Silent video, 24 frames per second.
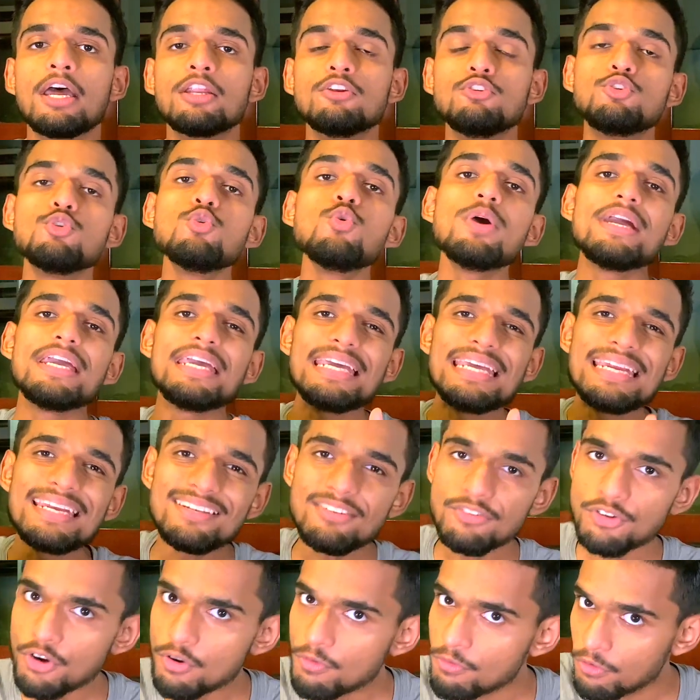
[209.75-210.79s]
do
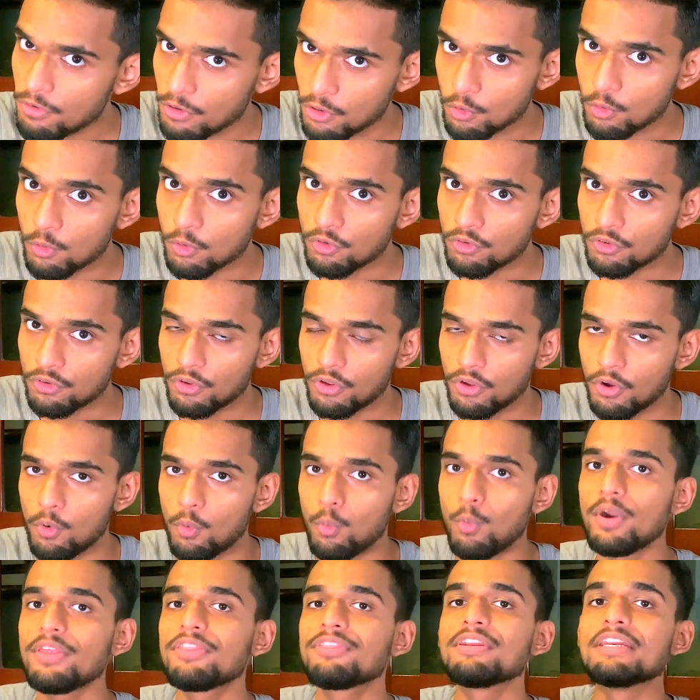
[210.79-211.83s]
interviews
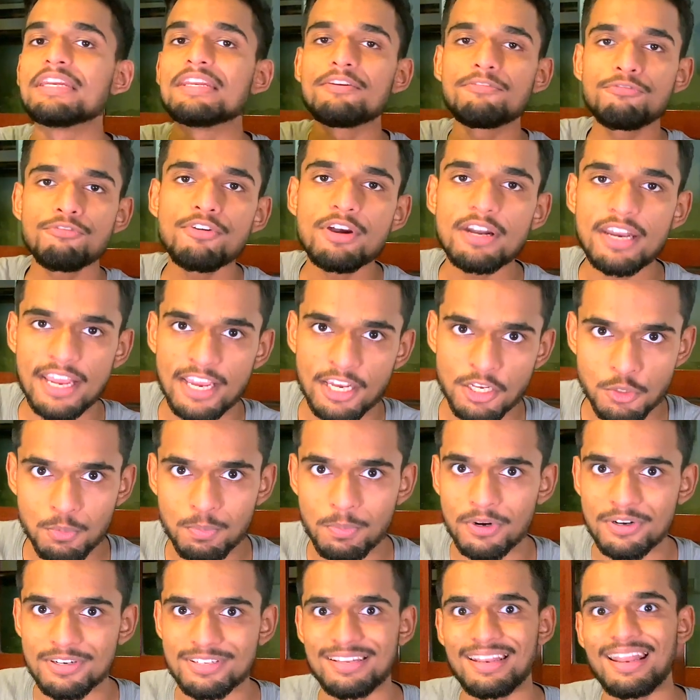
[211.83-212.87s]
with different experts